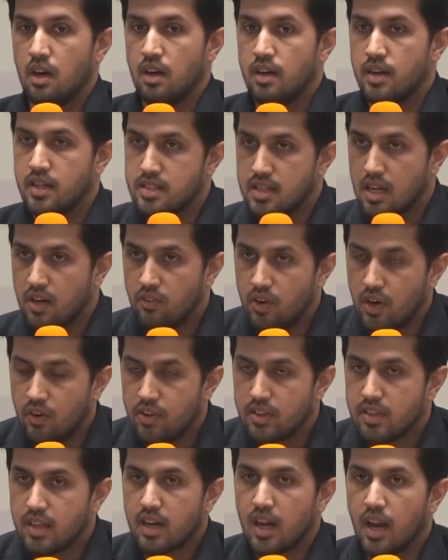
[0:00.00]
discover
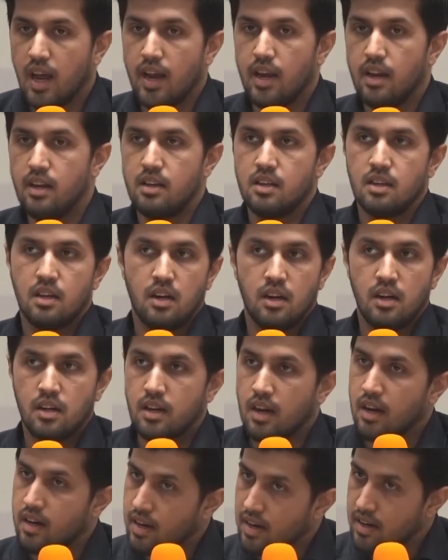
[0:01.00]
with the client,
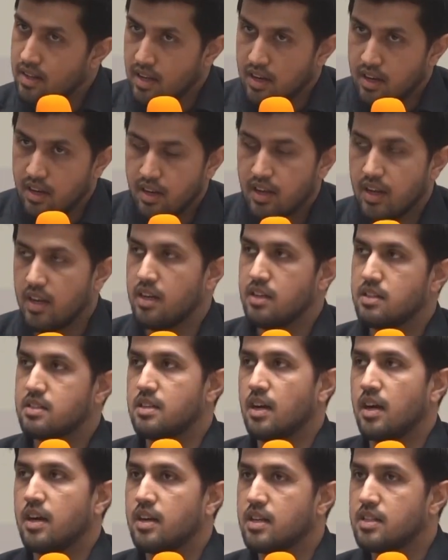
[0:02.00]
target their
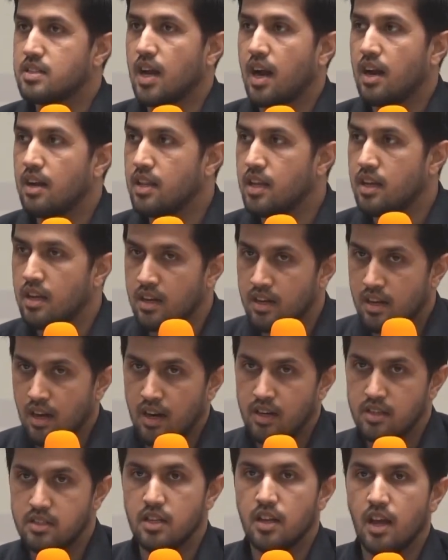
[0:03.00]
needs, understand the
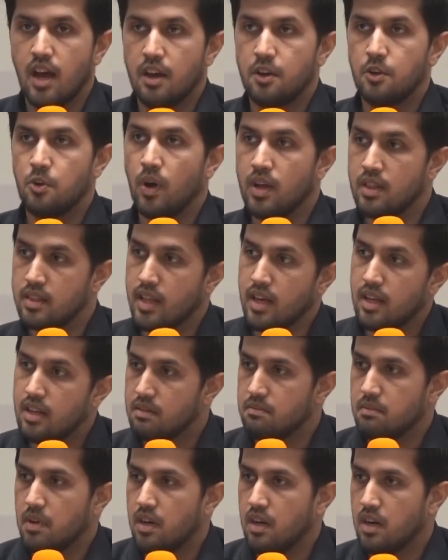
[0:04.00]
entire scenario, and
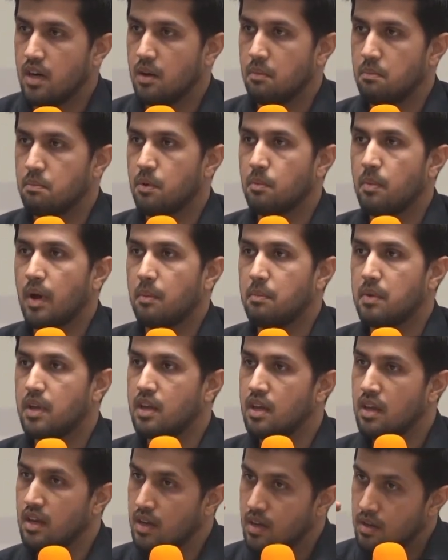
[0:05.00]
then
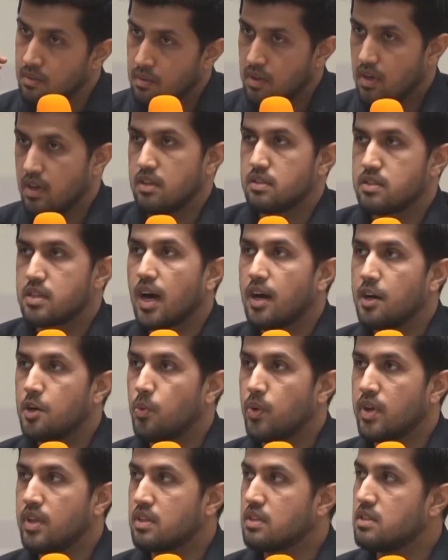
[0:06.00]
probably start
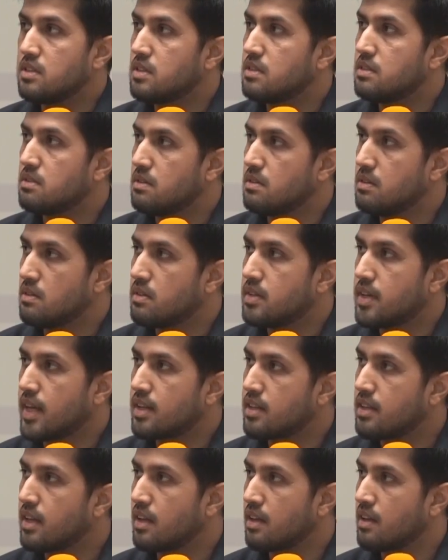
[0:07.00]
doing the
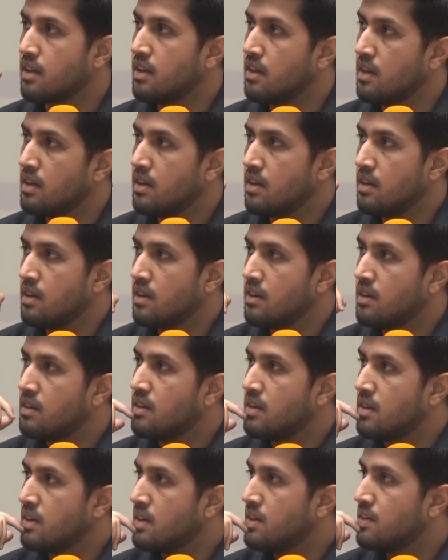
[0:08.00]
tech thing
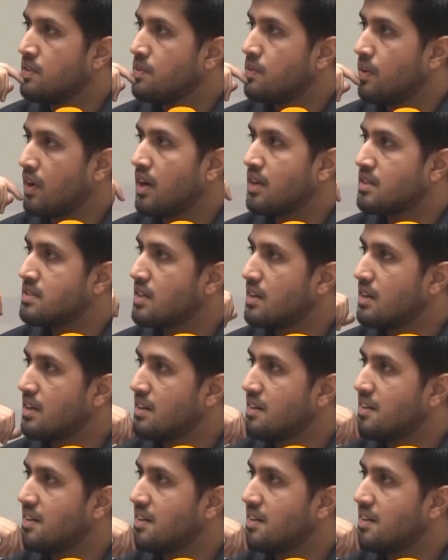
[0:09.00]
for us. Yeah.